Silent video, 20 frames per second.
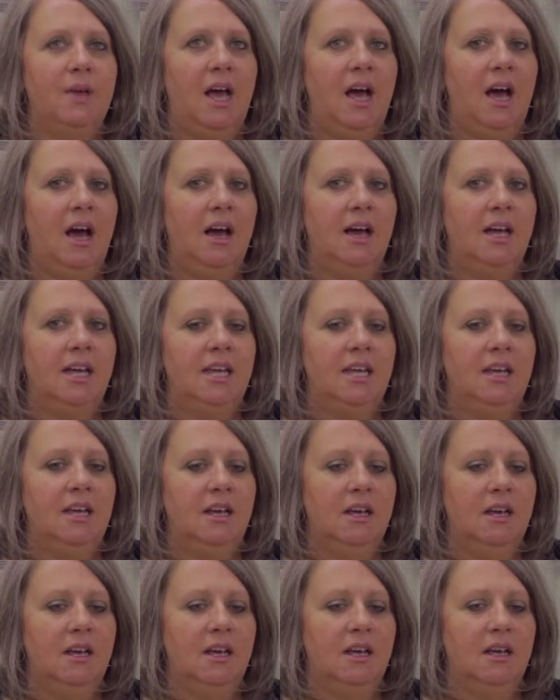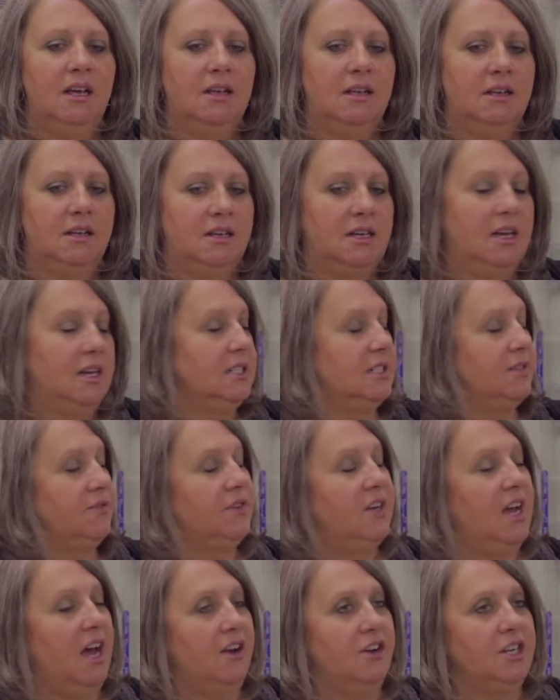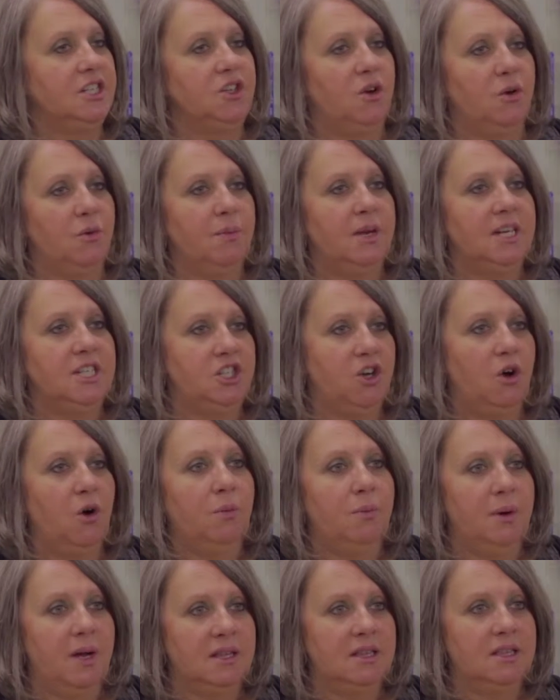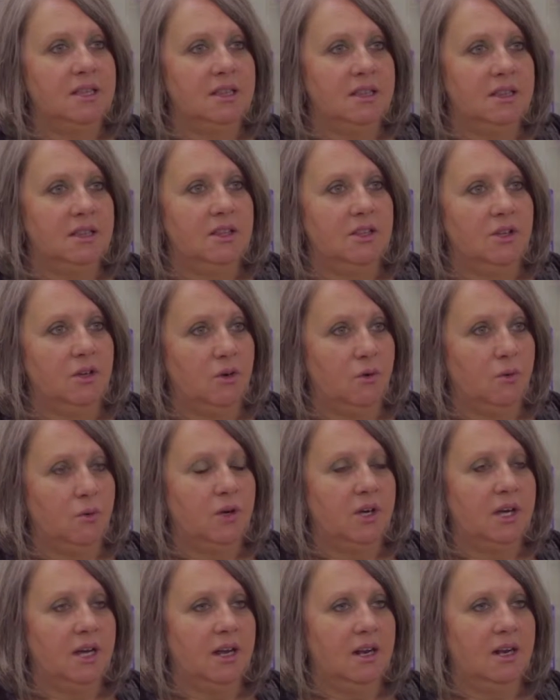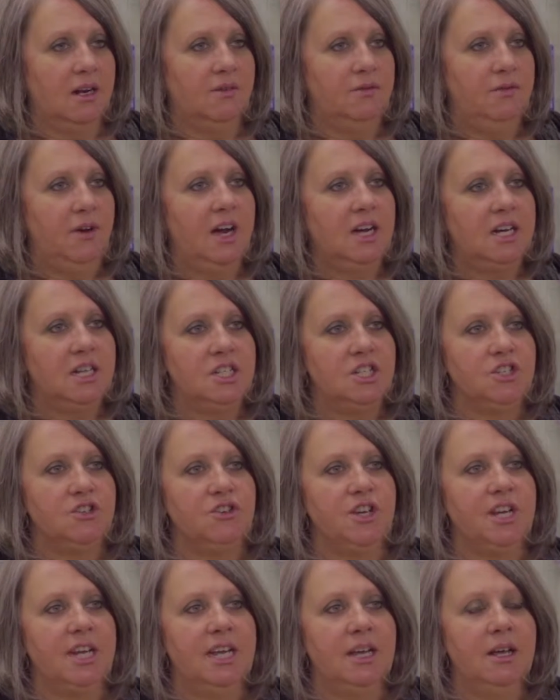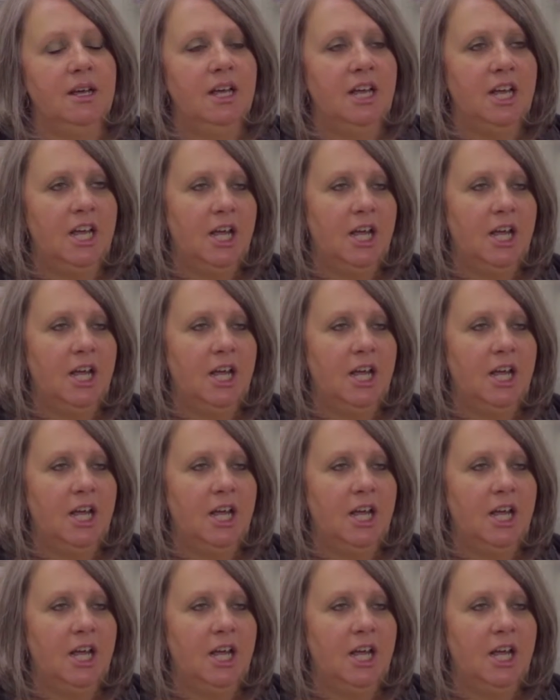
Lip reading: I kind of carried on my job at the local factory.